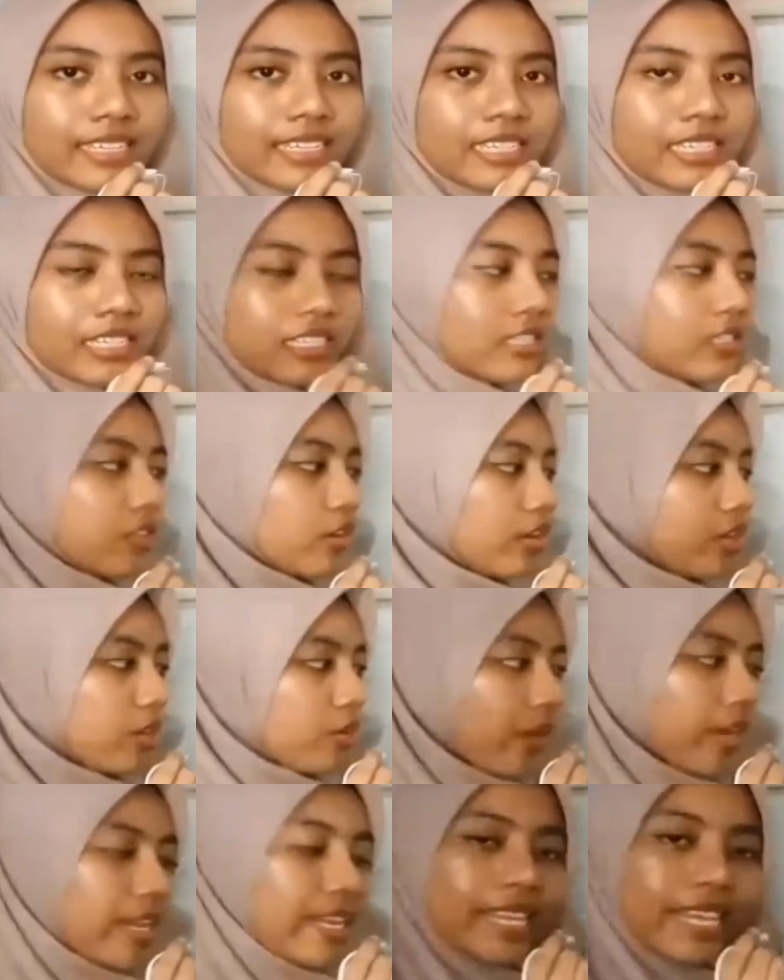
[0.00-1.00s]
So dy
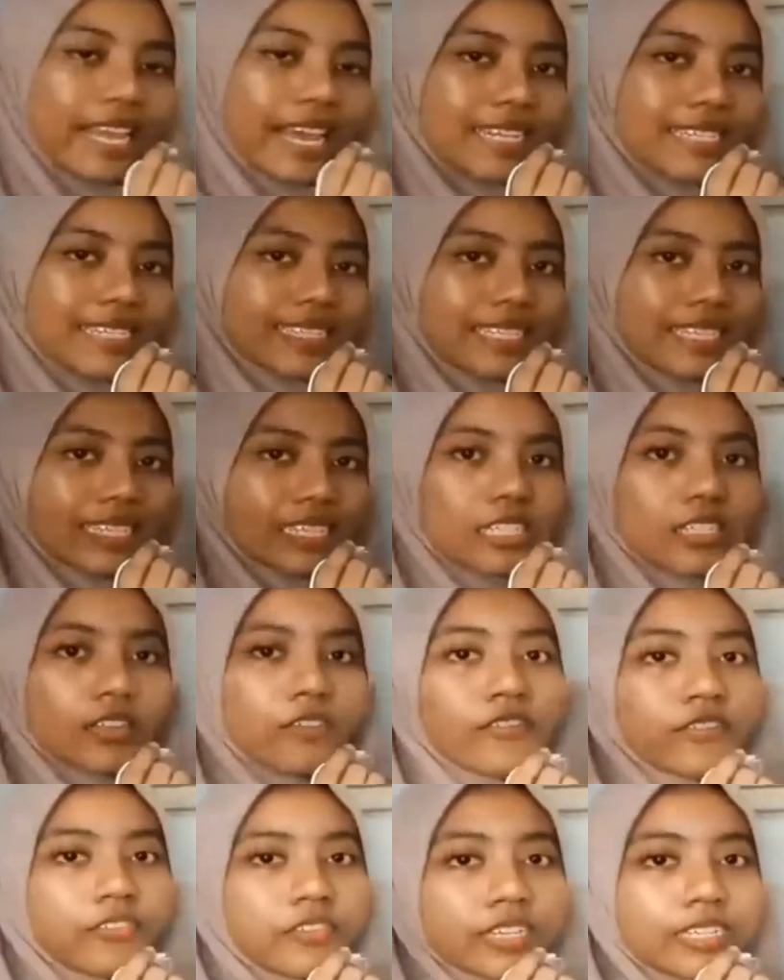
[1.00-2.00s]
dx is the
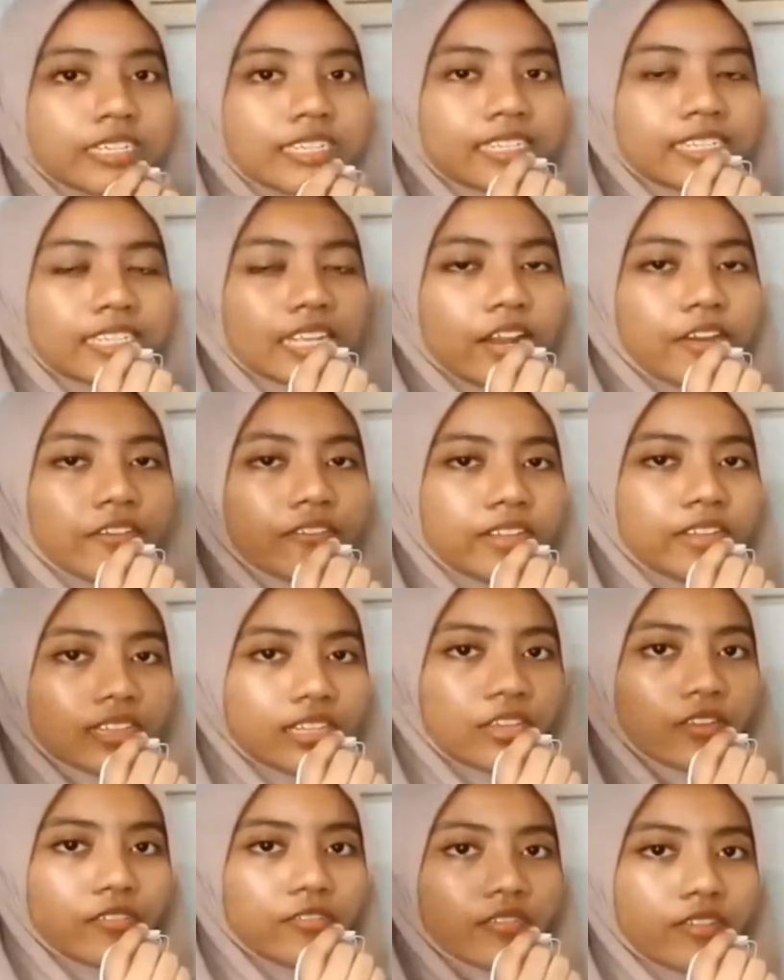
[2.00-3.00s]
first derivative.
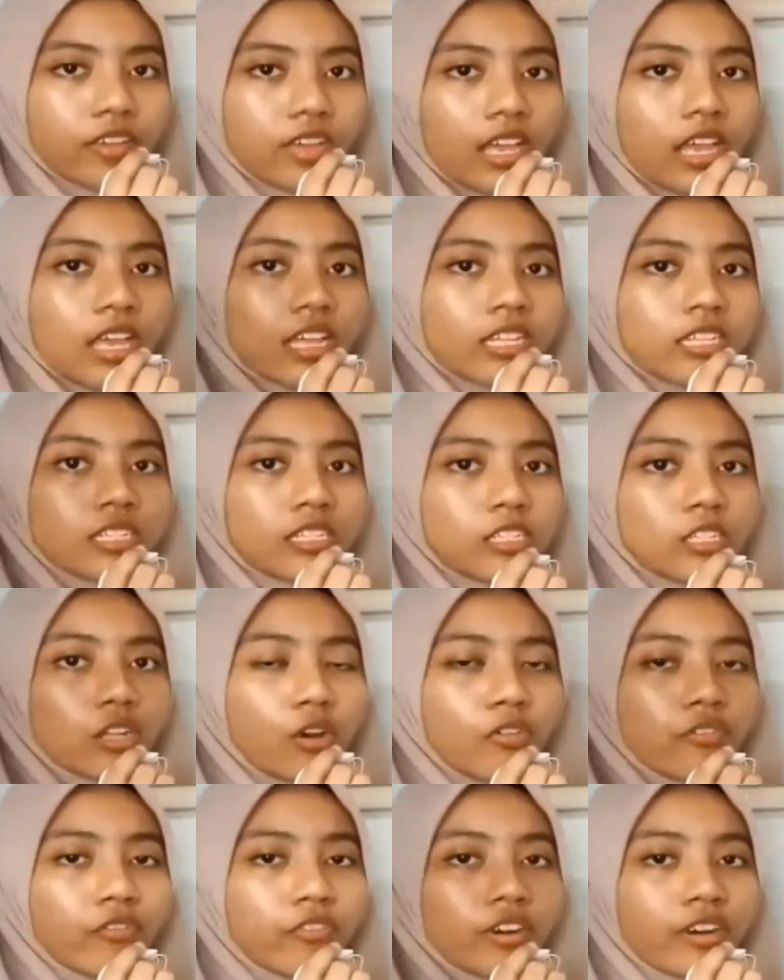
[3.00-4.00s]
So
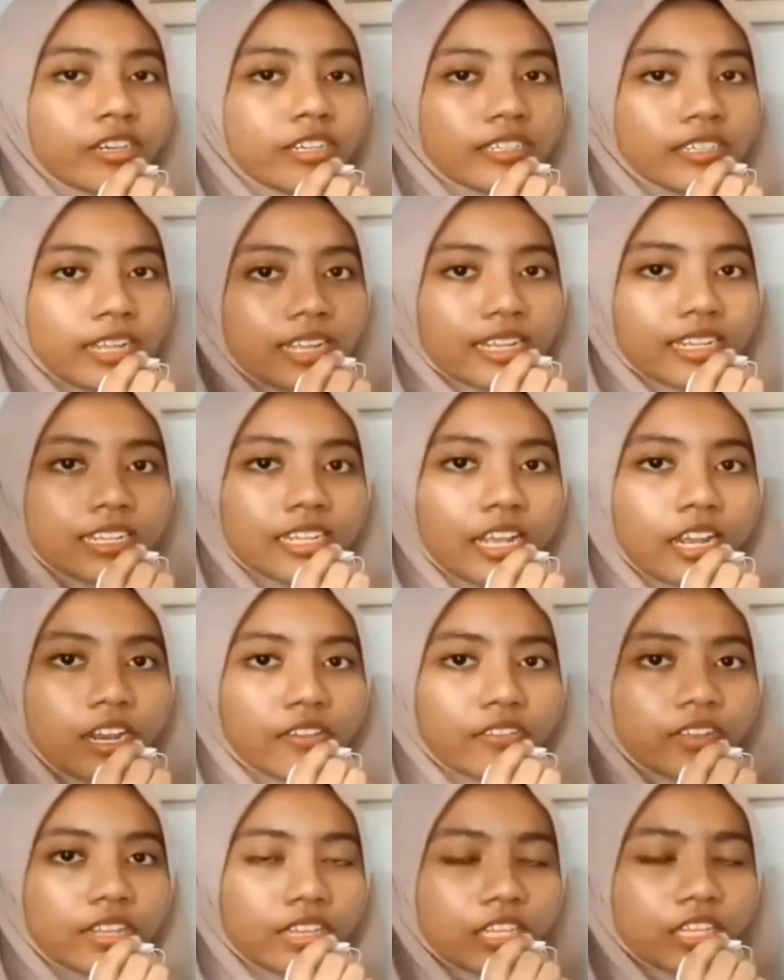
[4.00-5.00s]
for the second
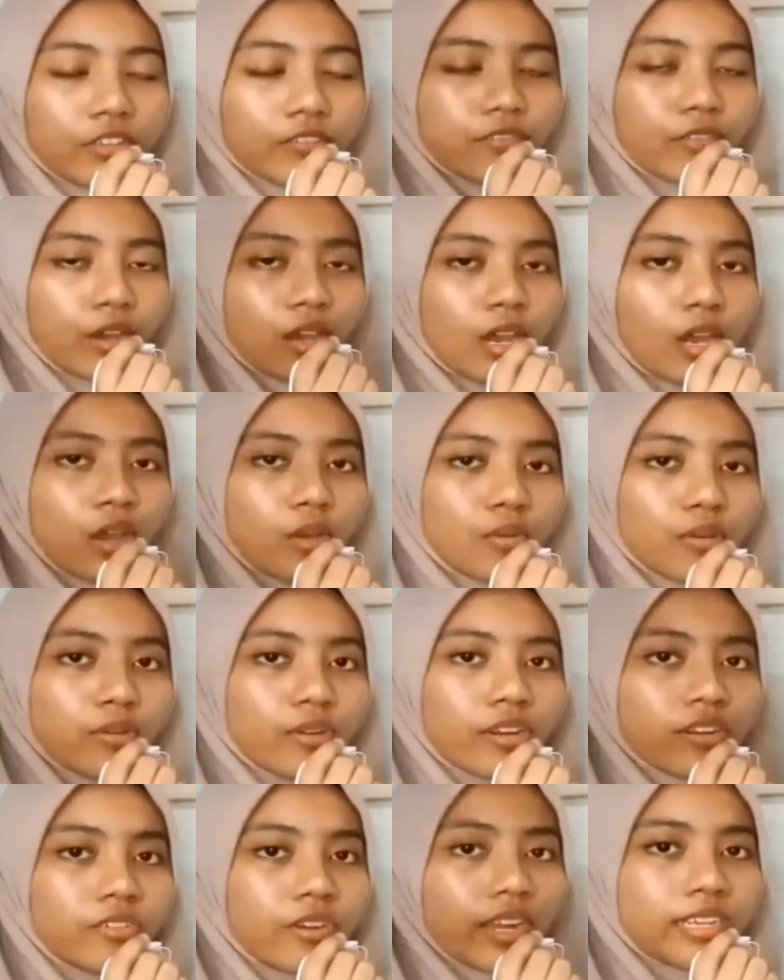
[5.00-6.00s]
derivative, we
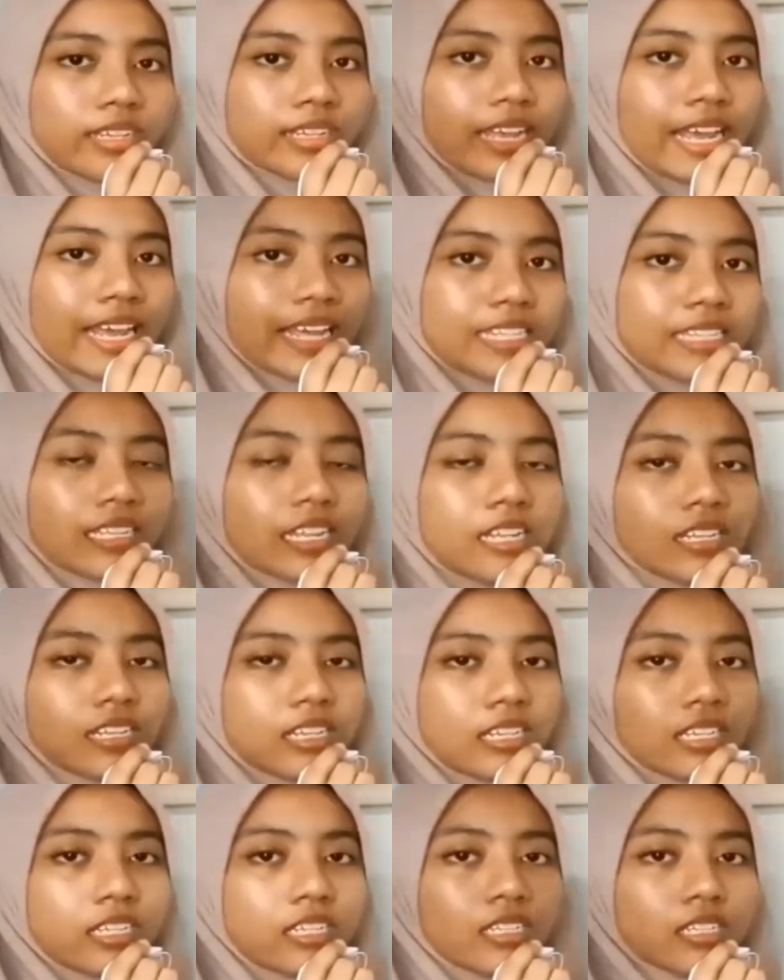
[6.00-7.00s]
will write as d
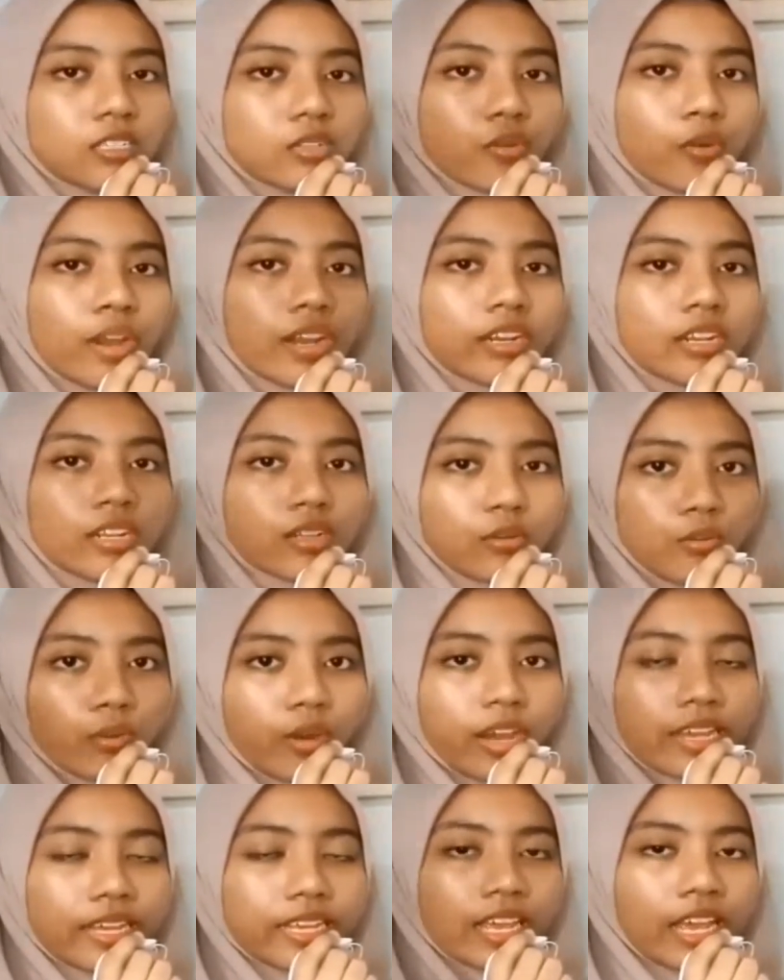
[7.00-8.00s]
squared
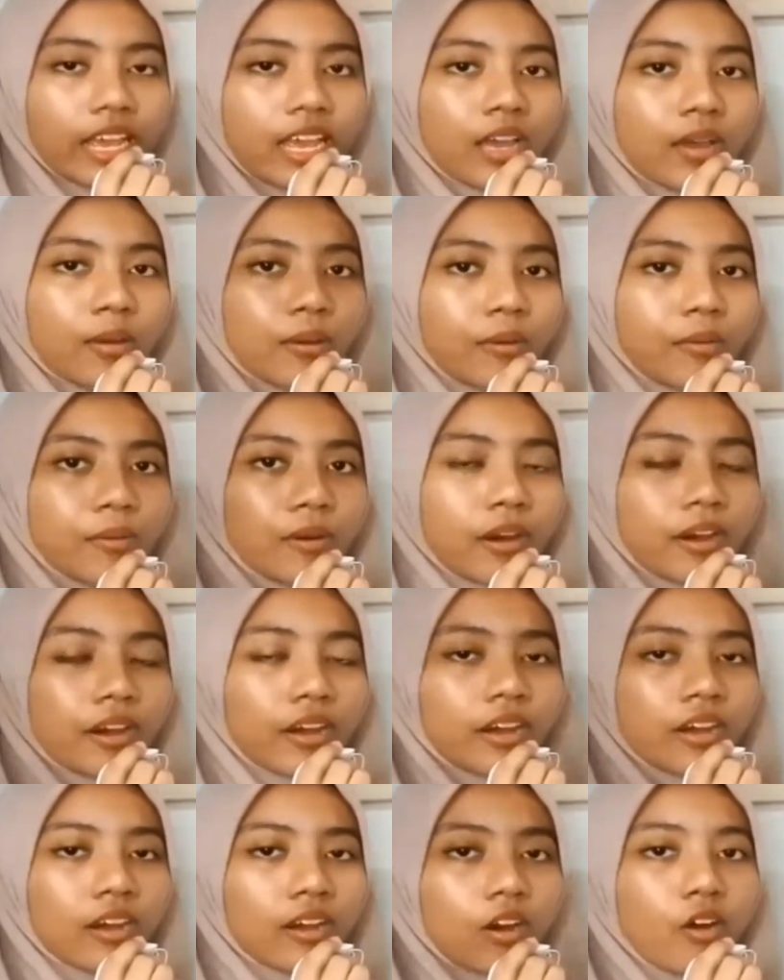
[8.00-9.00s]
y
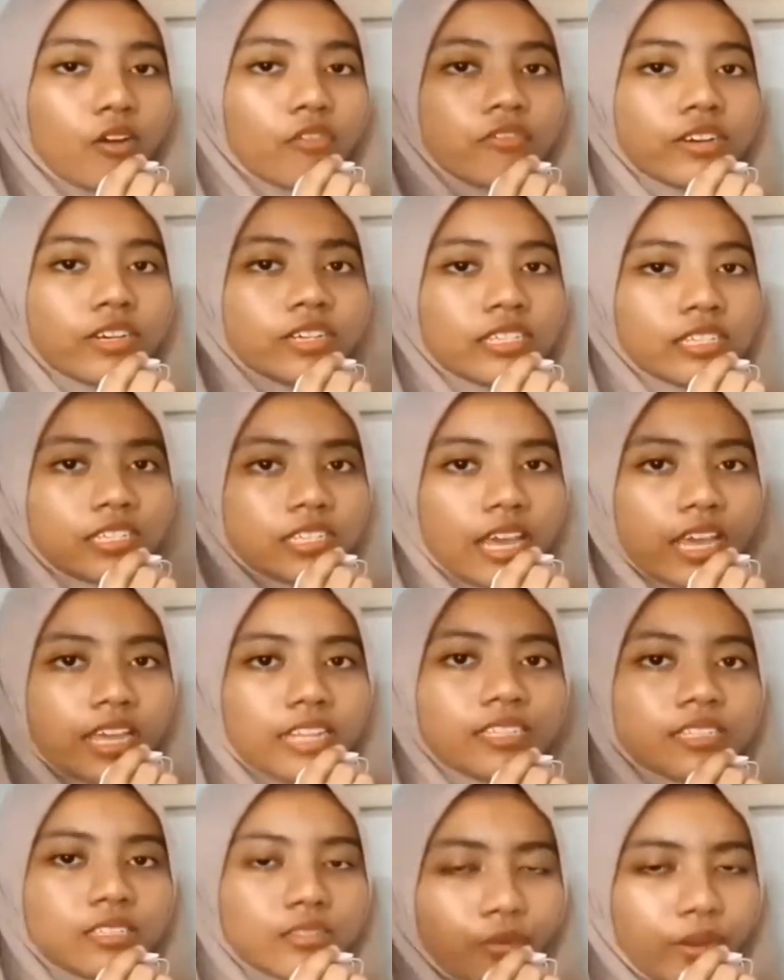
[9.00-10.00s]
over
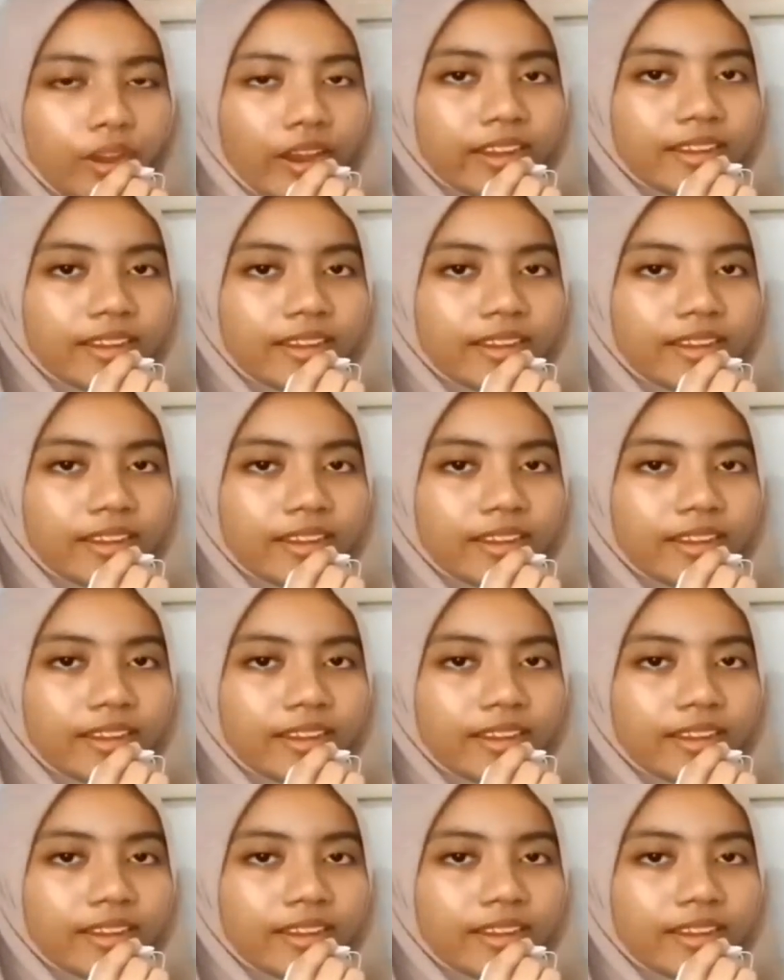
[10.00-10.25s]
dx squared.